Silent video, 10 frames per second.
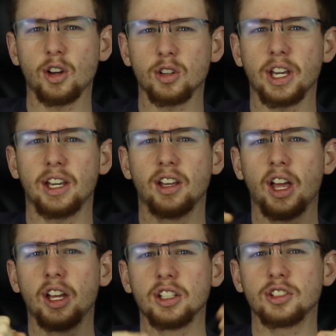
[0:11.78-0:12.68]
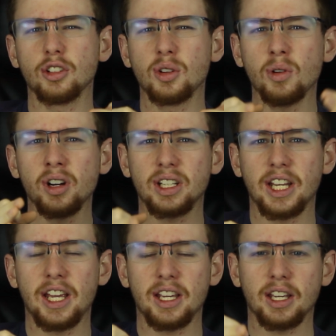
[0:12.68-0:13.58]
Okay, so you want
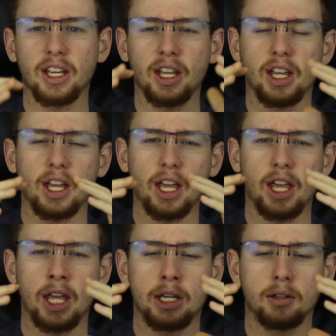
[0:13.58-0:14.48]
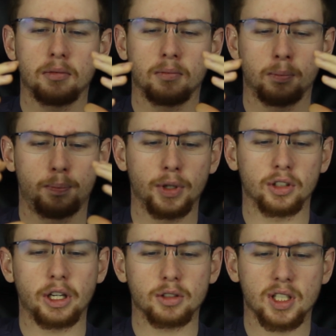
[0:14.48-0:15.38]
to take and
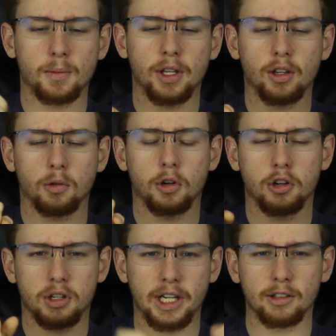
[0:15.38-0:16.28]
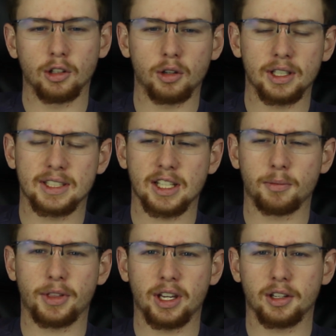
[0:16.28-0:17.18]
build out something, or you're downloading
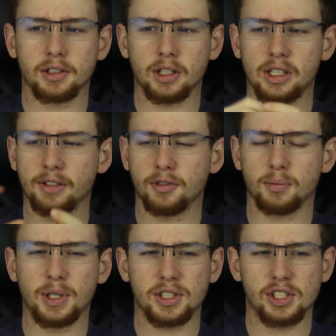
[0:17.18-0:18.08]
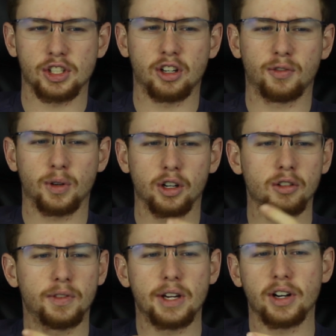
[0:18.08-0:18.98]
something, a different piece of software
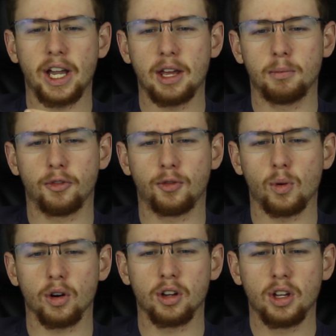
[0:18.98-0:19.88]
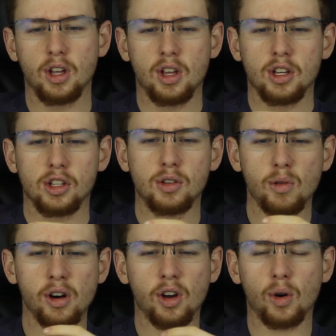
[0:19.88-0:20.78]
you've never had before. You
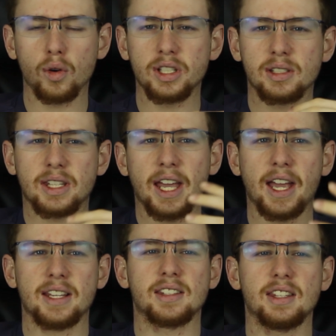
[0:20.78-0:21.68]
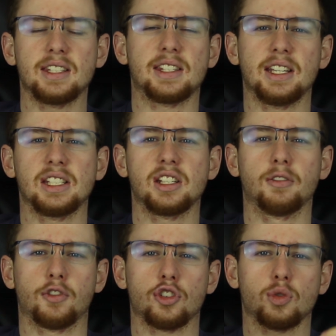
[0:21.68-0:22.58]
want to always test these things in a
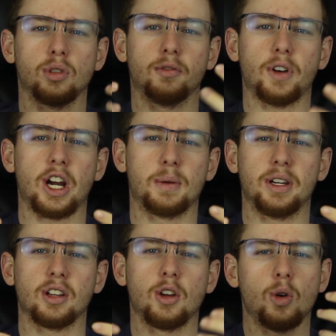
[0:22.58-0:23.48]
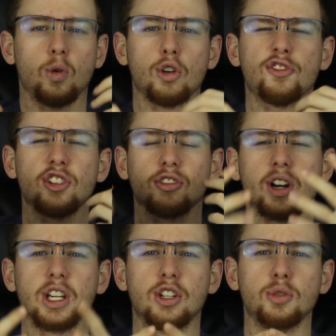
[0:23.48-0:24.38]
virtual environment, or if you're
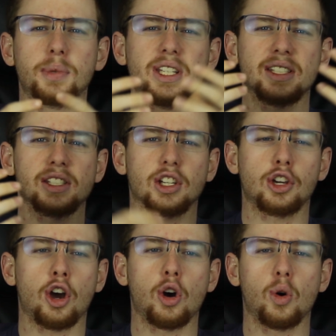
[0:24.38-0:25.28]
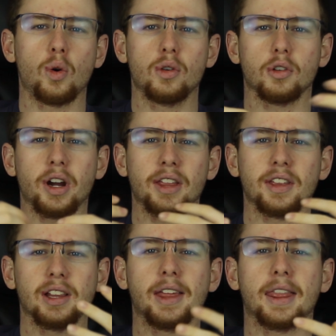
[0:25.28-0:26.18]
running new pieces of code or
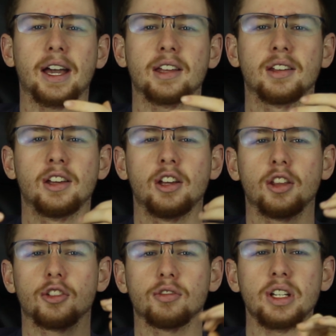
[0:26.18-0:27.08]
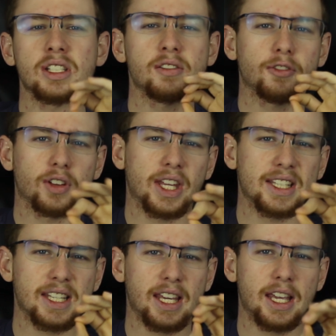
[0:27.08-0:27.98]
anything like that. The reason for
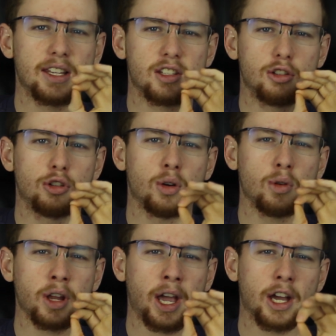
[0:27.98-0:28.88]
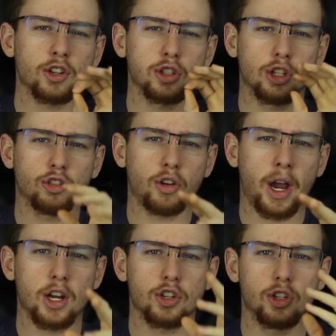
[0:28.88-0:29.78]
this is you don't want to actually
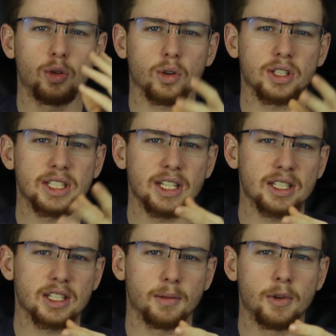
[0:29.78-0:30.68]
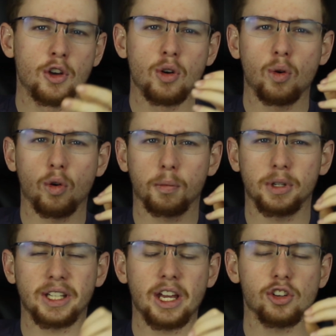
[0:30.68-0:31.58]
crash your system or
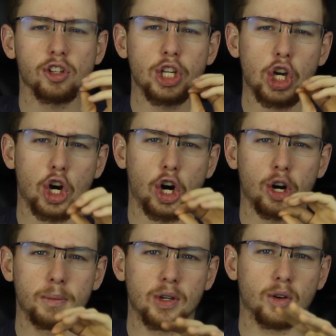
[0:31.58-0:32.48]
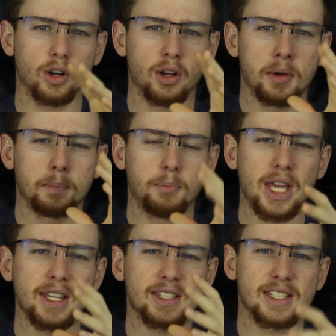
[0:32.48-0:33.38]
potentially harm your
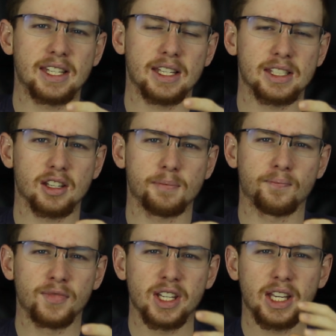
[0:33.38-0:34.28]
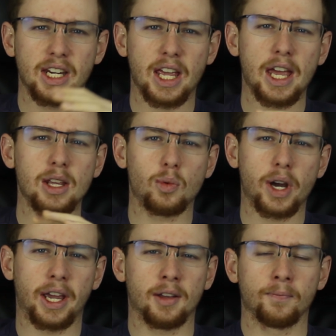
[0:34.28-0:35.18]
main system in any
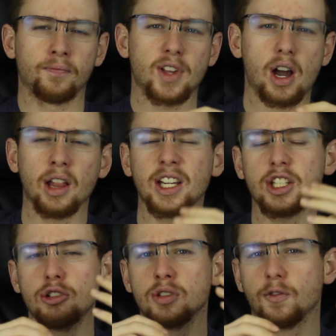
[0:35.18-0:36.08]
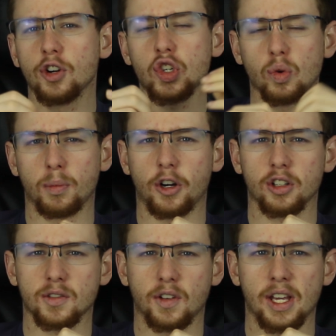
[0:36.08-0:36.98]
way. I like to use
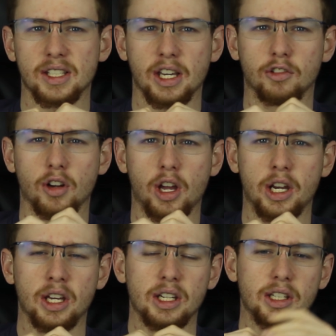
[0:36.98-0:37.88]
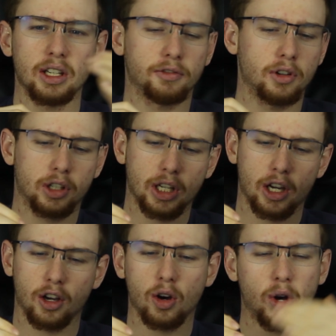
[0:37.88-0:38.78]
VirtualBox for this and run different
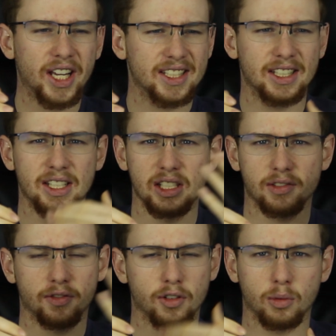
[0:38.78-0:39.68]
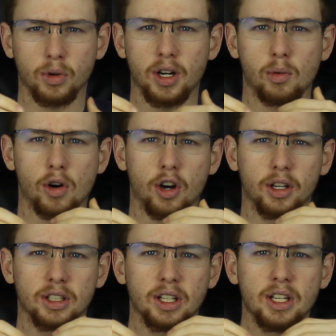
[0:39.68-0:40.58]
OSs for what I
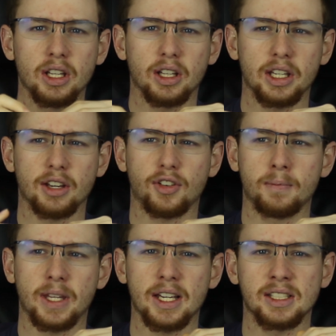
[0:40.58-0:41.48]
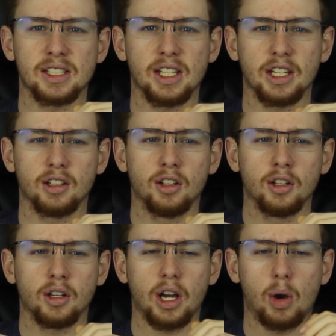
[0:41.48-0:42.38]
want. Like if I'm testing,
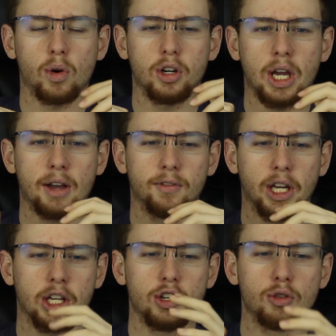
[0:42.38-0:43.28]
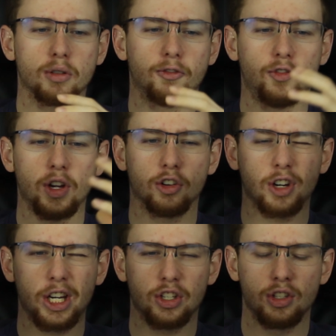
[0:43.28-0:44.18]
I want to have like new
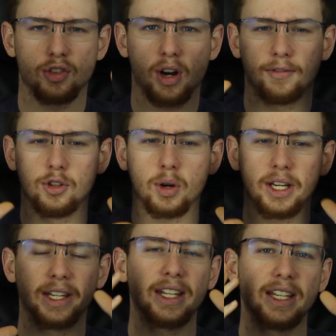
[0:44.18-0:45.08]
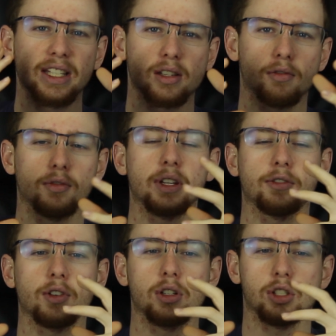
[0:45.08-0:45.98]
configurations, or I have new ideas of
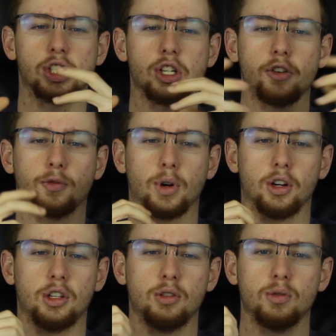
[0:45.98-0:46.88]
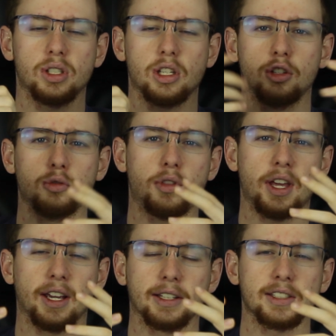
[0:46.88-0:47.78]
different software to use to do
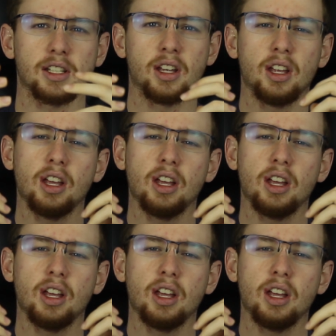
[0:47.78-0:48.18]
things.